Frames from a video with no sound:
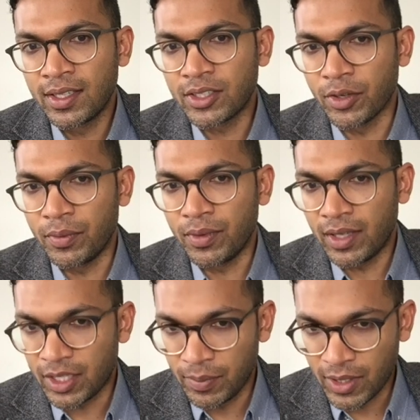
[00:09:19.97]
So
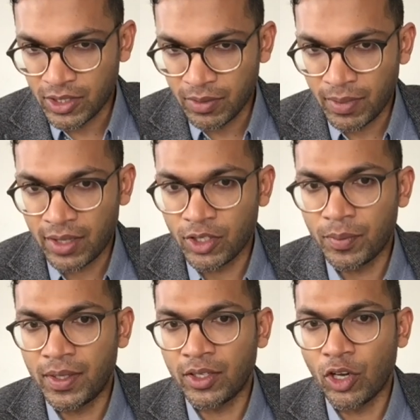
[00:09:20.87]
like you mentioned, mouth
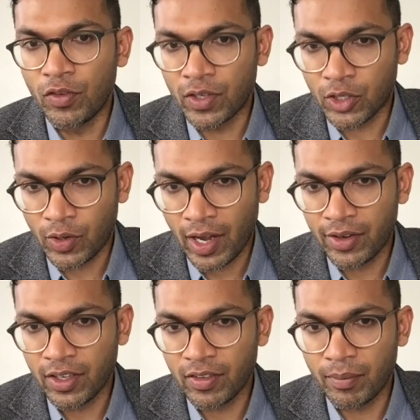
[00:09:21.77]
opening,
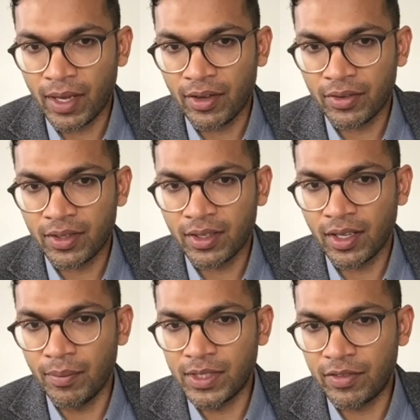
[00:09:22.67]
overcrowding of the mouth,
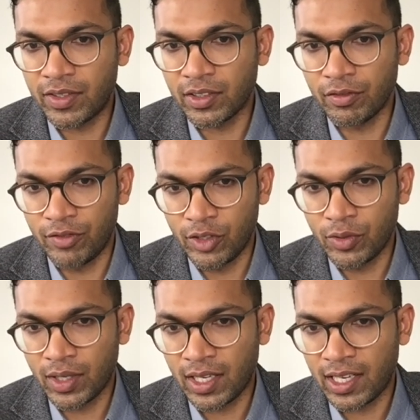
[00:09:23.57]
um, difficult
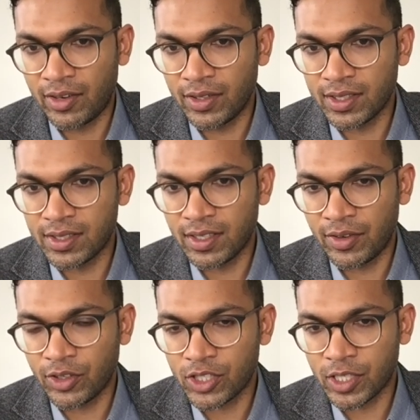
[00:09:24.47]
view at larynx,
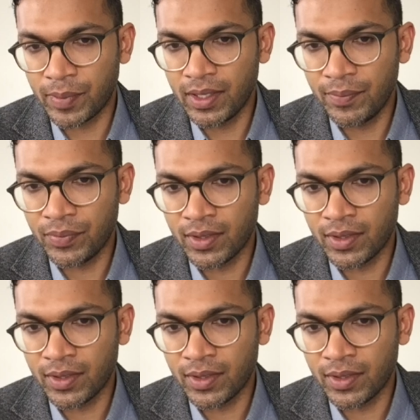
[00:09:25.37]
laryngoscopy.